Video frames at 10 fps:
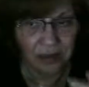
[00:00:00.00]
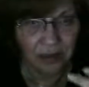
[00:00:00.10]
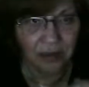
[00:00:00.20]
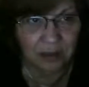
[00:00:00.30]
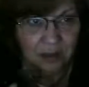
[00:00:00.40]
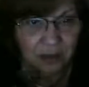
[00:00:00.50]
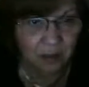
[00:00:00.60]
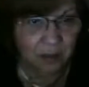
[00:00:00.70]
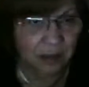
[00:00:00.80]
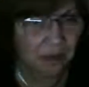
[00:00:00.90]
Something
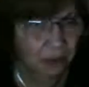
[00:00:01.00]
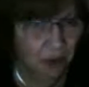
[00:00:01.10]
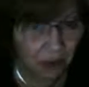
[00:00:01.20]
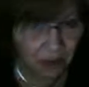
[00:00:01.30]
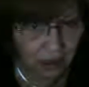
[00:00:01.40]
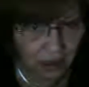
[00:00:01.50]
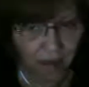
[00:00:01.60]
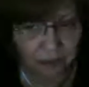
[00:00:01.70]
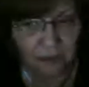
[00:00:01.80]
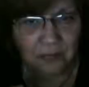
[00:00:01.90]
about burning,
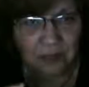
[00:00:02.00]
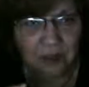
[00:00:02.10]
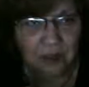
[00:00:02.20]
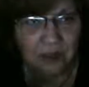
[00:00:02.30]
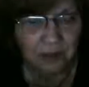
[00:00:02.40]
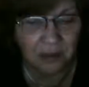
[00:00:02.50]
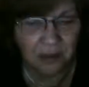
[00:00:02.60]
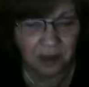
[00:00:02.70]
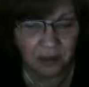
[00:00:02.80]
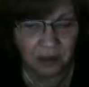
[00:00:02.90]

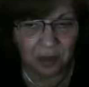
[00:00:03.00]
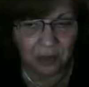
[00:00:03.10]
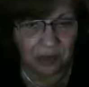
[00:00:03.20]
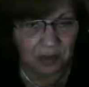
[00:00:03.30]
something about